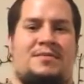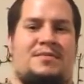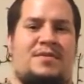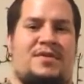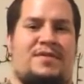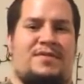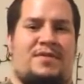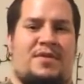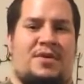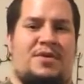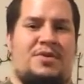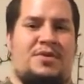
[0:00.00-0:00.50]

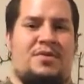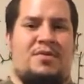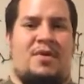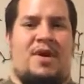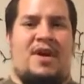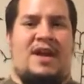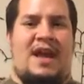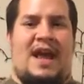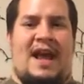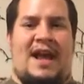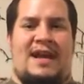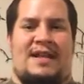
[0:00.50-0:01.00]
before you
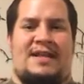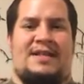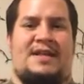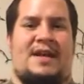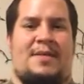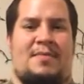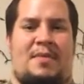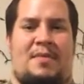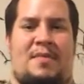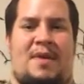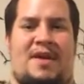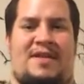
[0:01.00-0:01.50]
run any
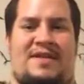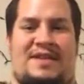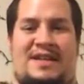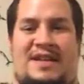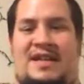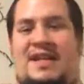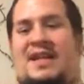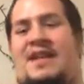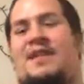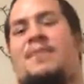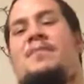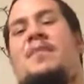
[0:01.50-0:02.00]
type of belly
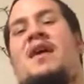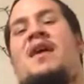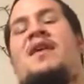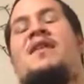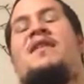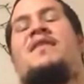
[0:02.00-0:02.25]
heat,